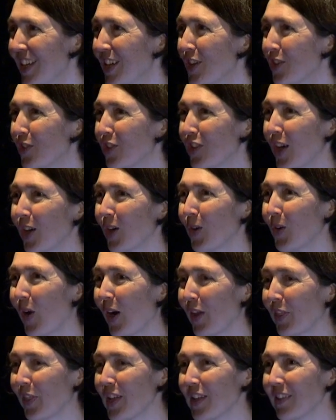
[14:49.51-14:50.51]
So
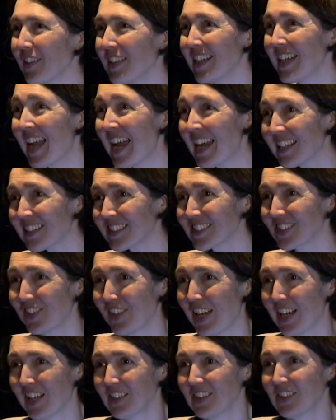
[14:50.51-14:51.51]
I think the next
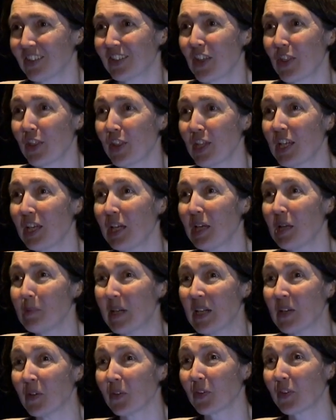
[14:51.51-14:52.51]
challenge to thinking
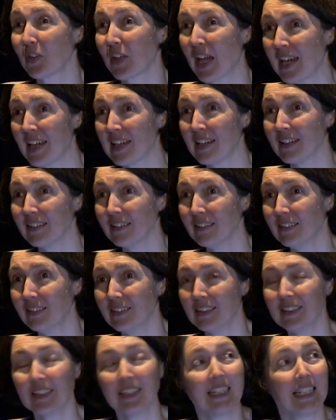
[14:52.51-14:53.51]
about scale
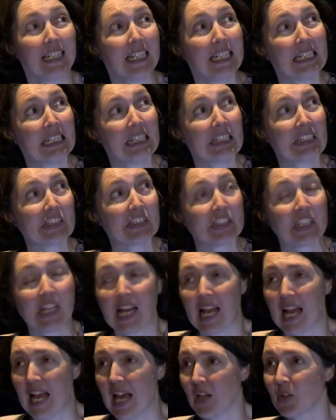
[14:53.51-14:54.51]
is
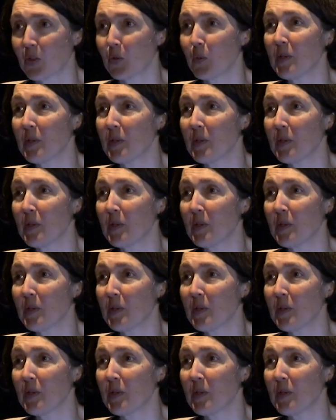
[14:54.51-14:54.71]
how do